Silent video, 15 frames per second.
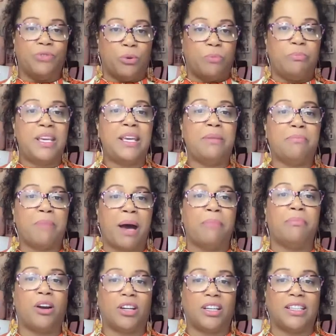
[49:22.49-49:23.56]
for me, my
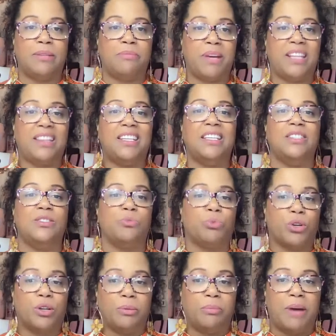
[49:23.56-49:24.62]
marketing method is
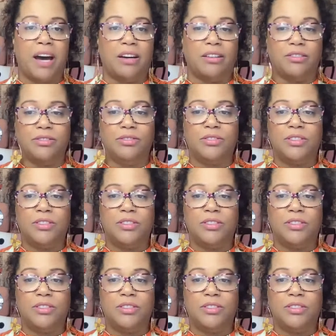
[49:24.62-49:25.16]
word of mouth.